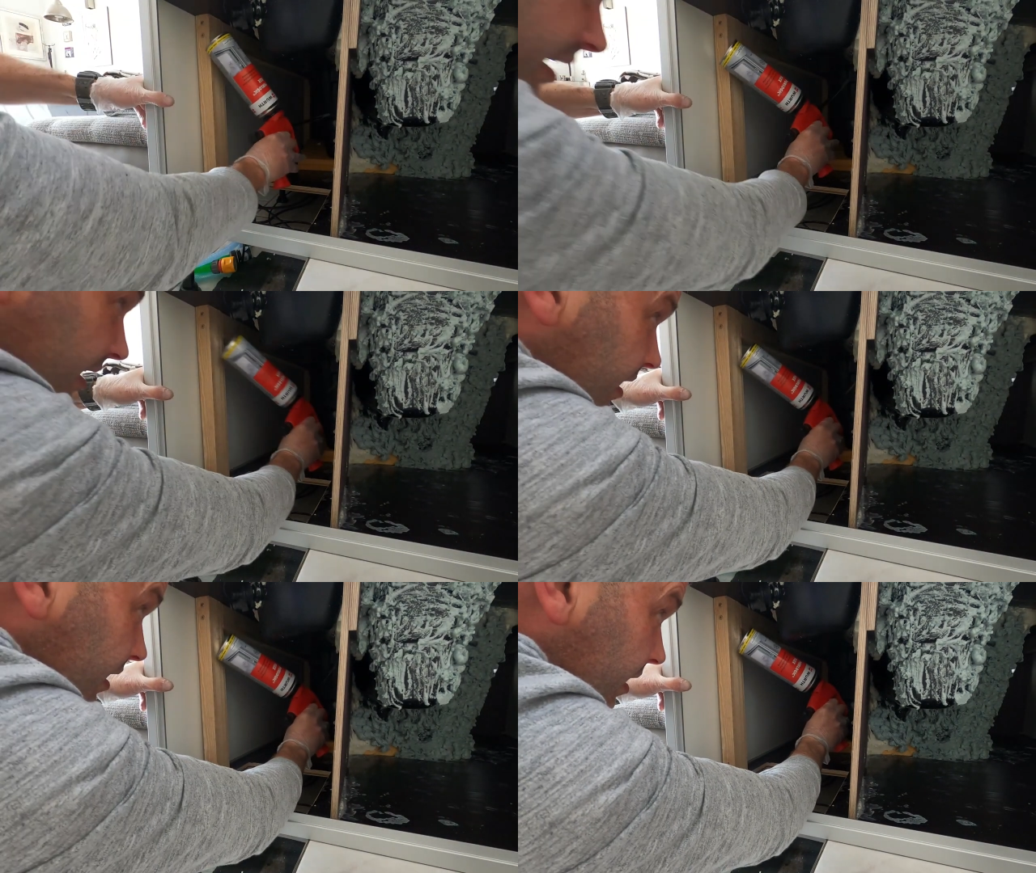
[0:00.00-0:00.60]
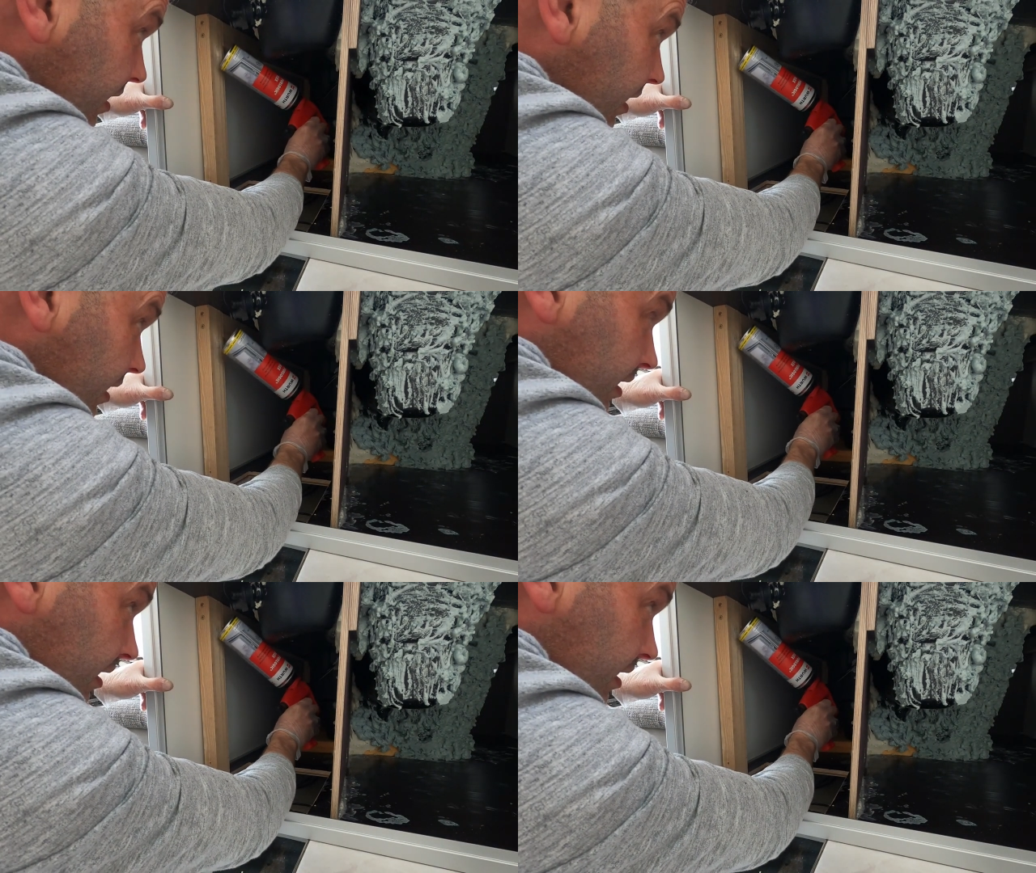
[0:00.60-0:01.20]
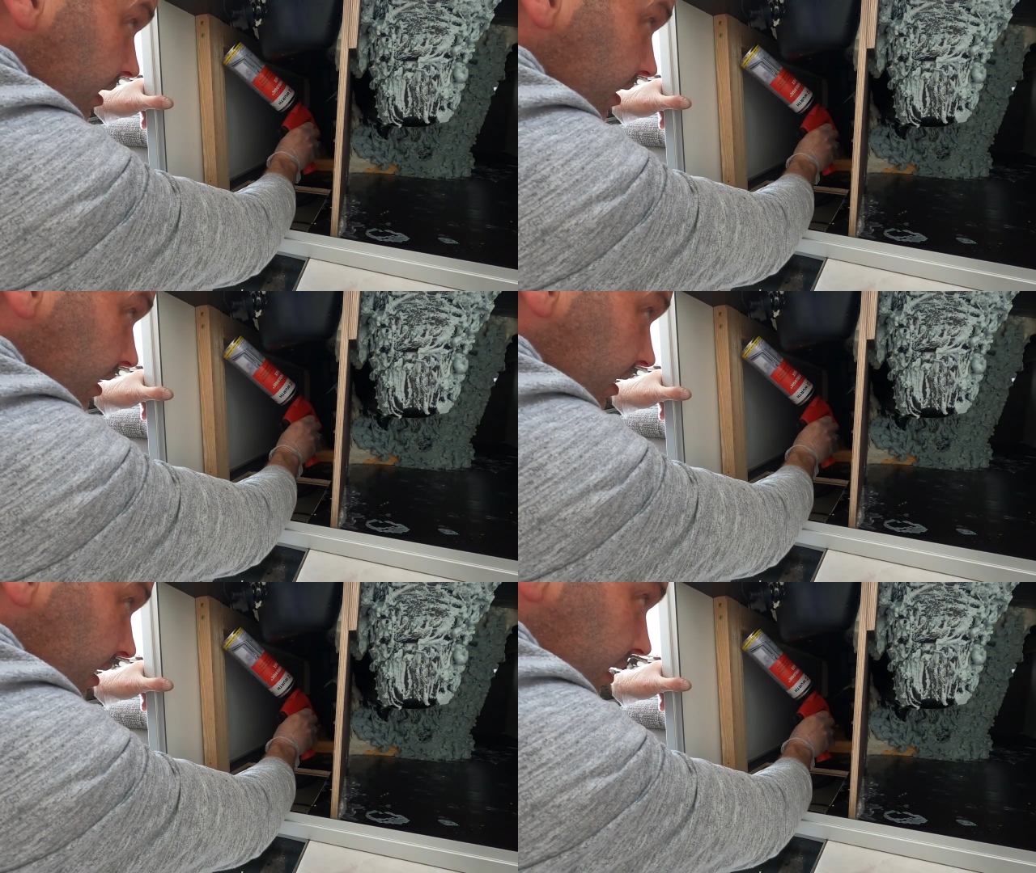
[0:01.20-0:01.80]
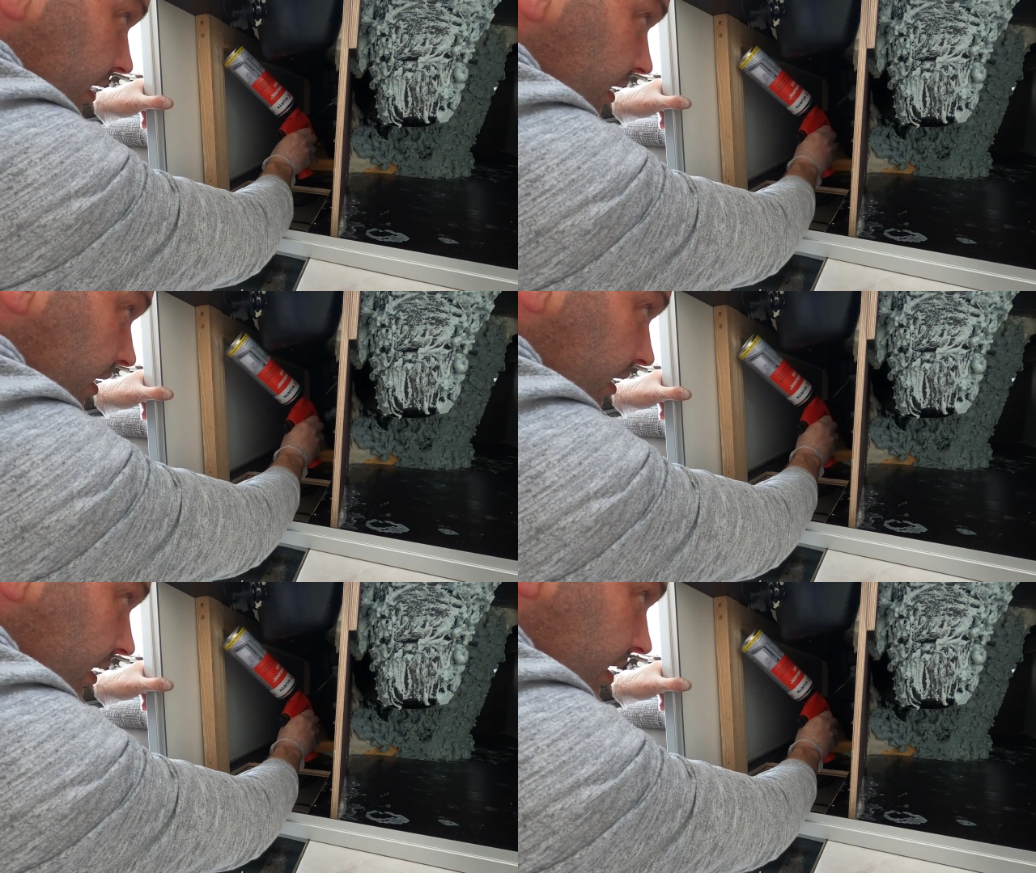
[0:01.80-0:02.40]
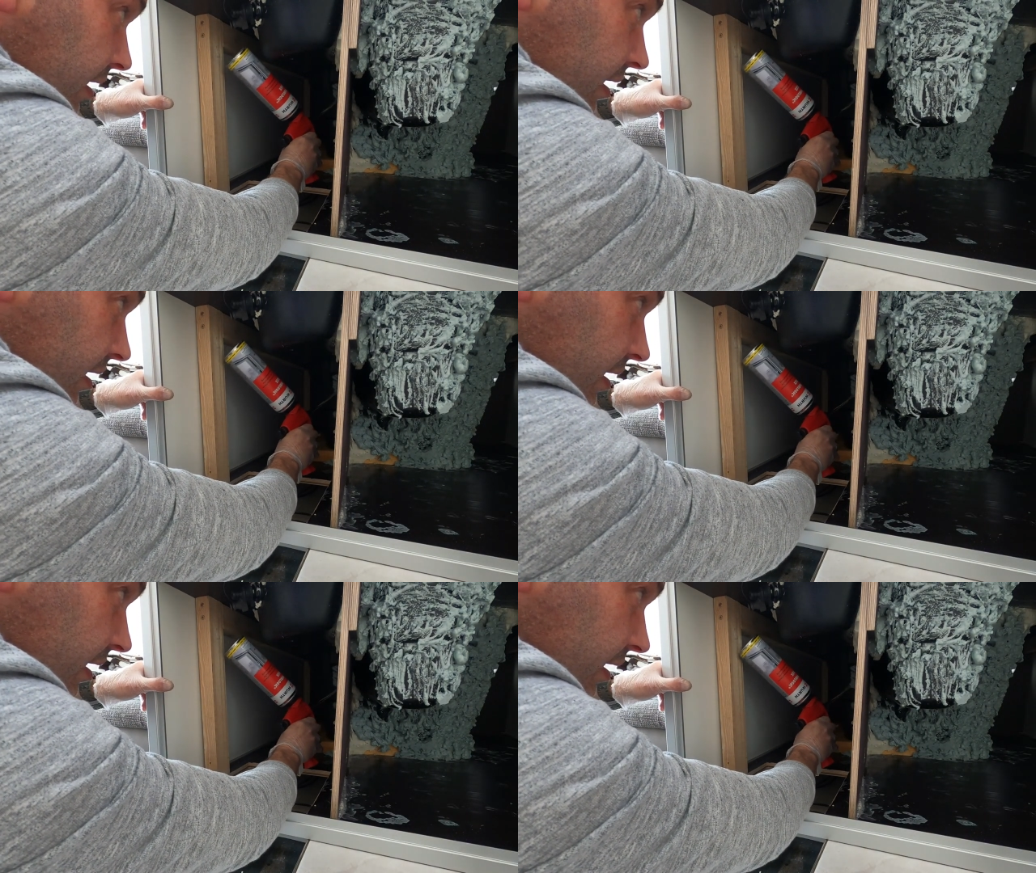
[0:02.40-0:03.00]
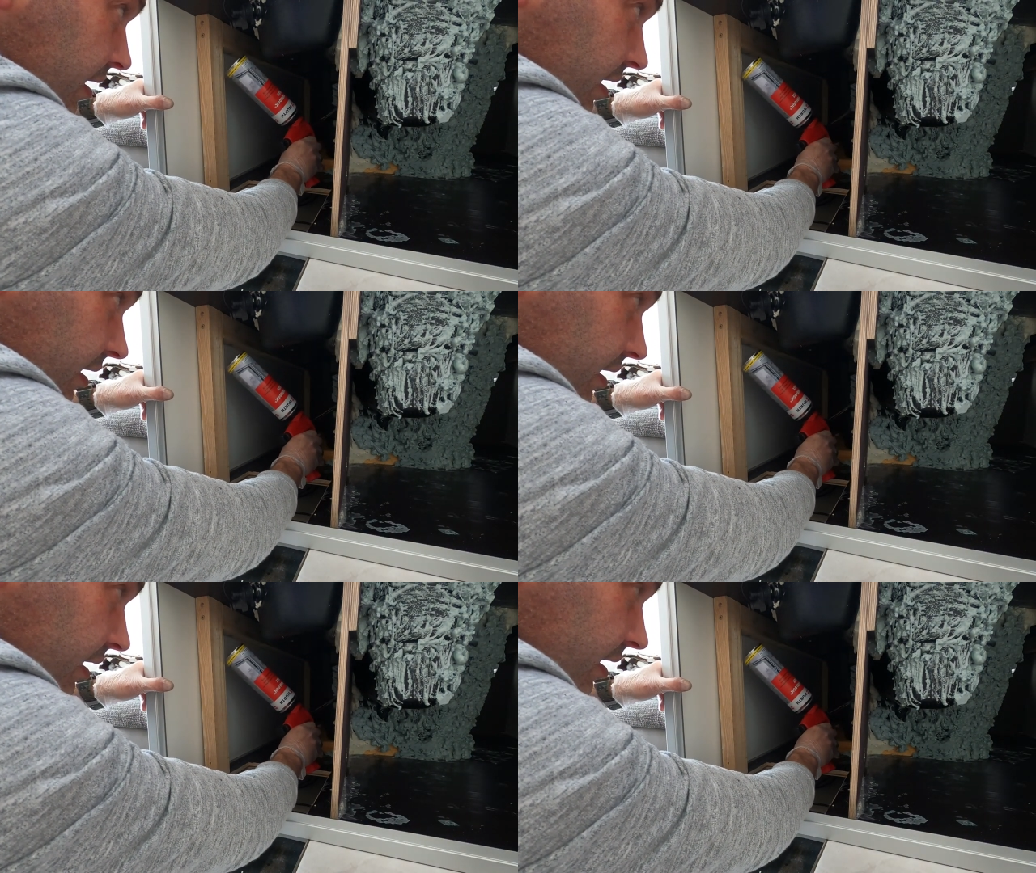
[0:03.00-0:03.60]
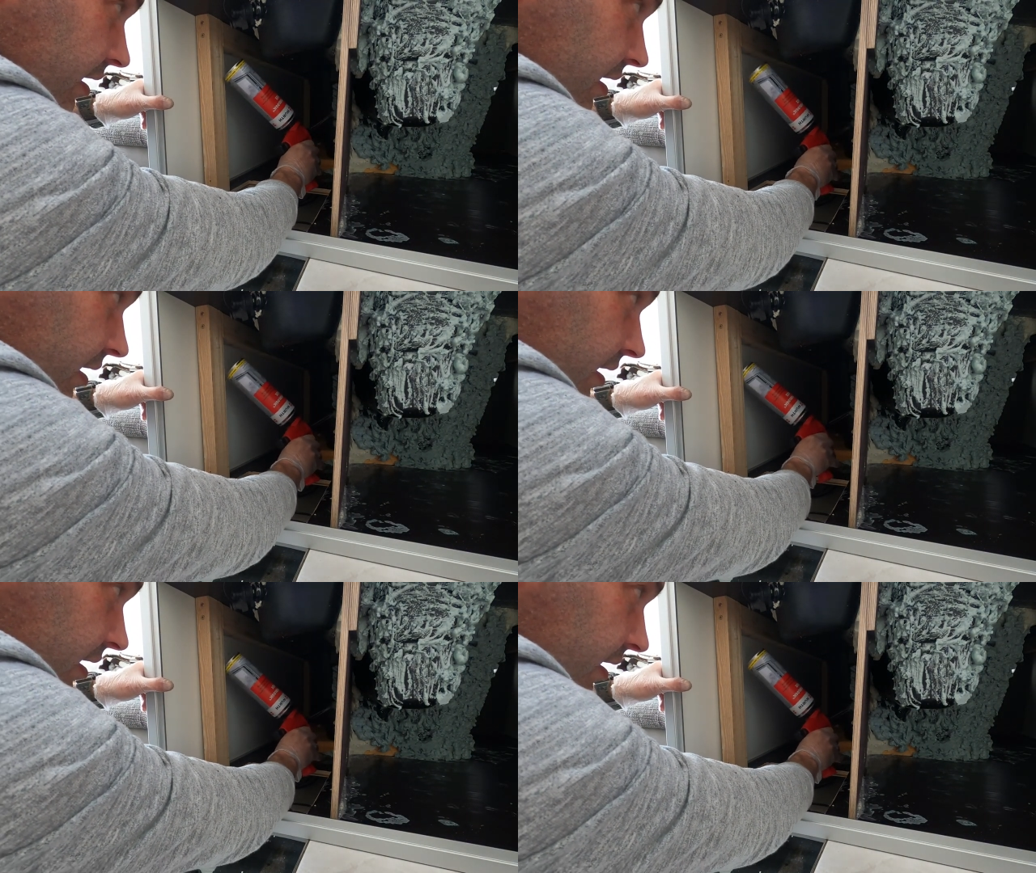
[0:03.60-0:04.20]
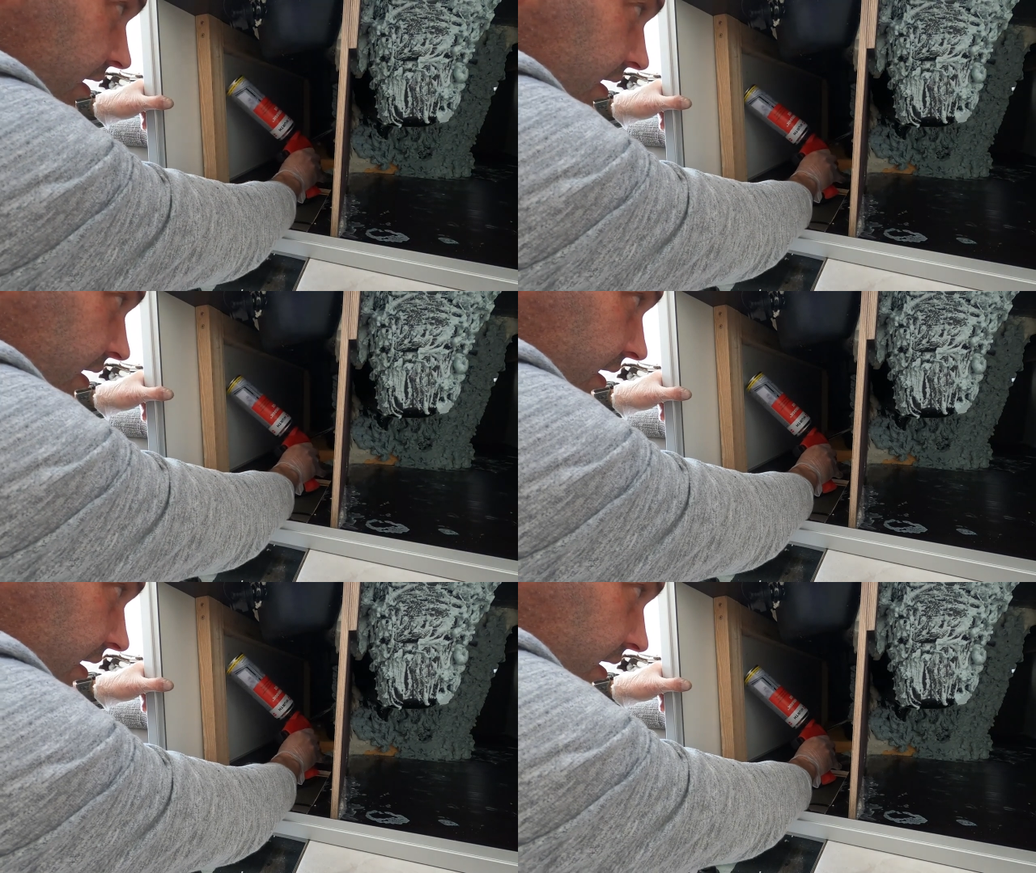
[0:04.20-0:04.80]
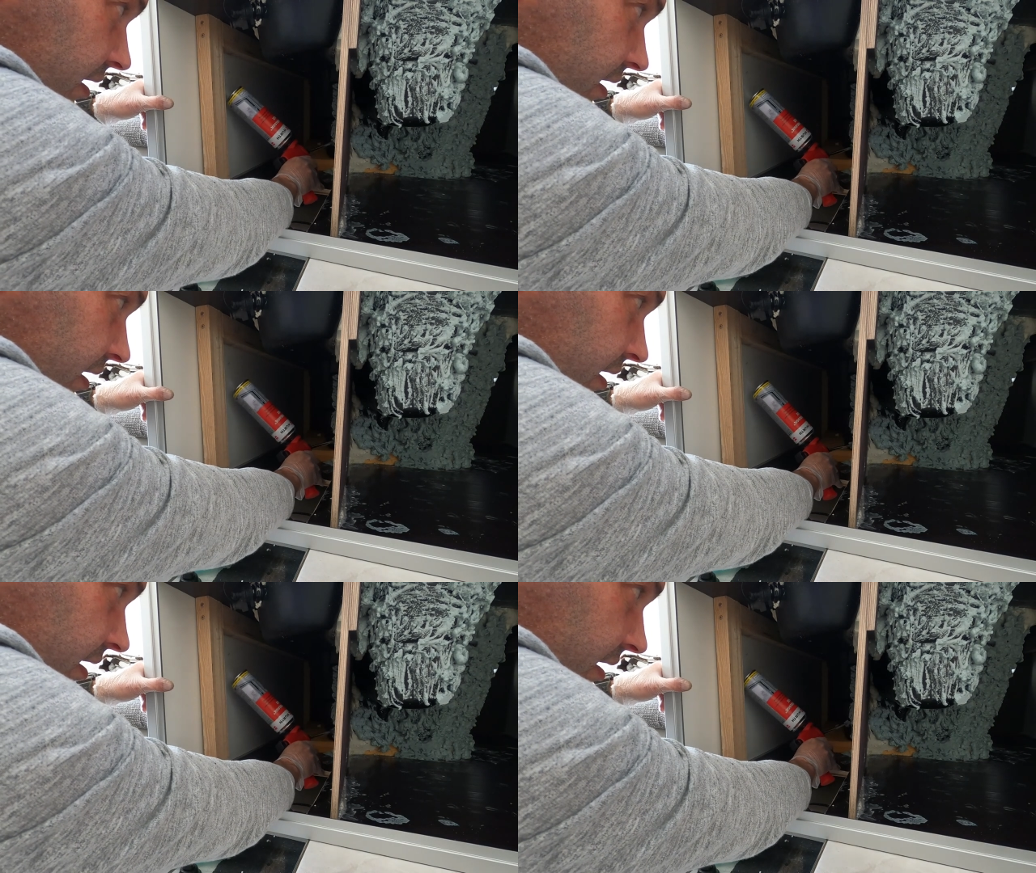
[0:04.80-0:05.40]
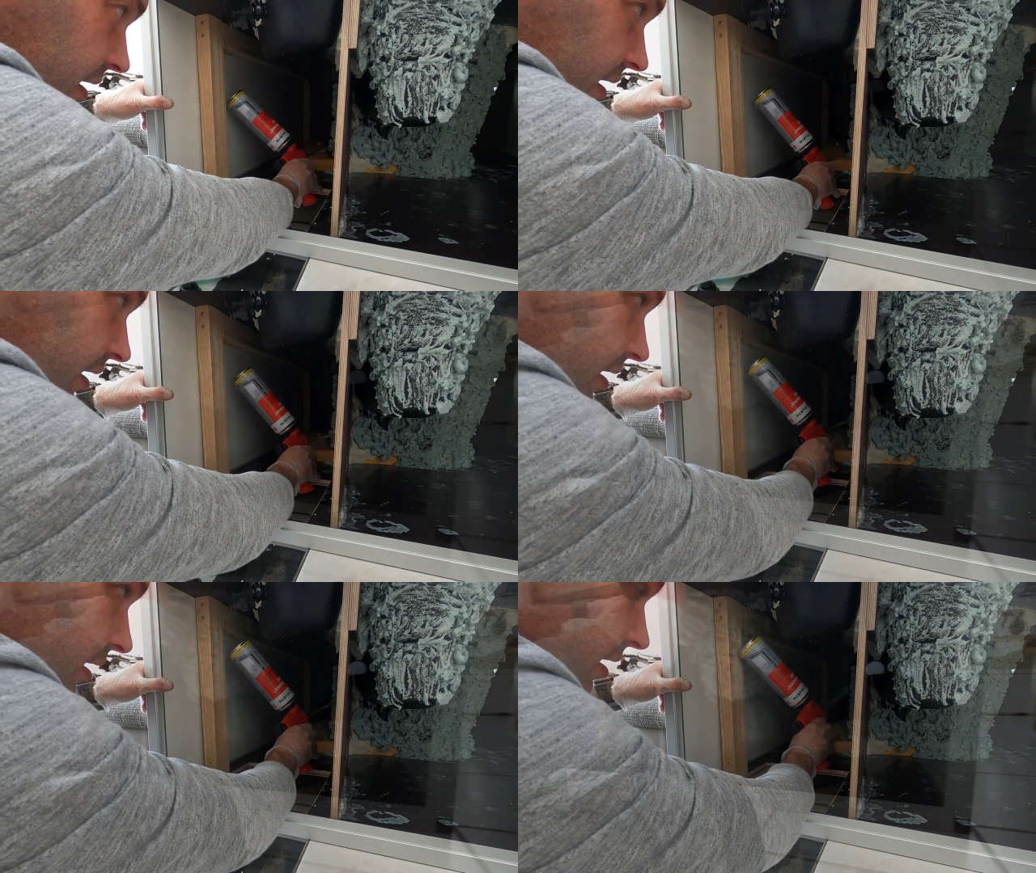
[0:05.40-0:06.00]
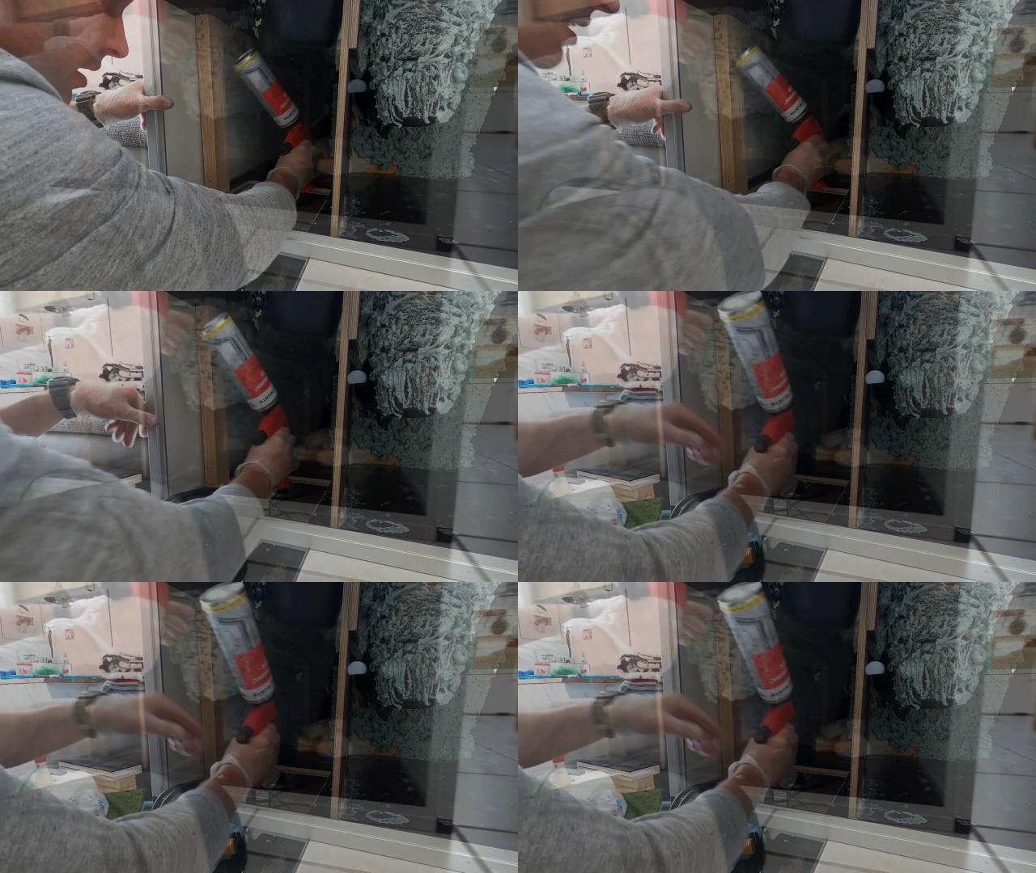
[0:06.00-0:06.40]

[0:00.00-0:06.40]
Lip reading: (no speaker visible)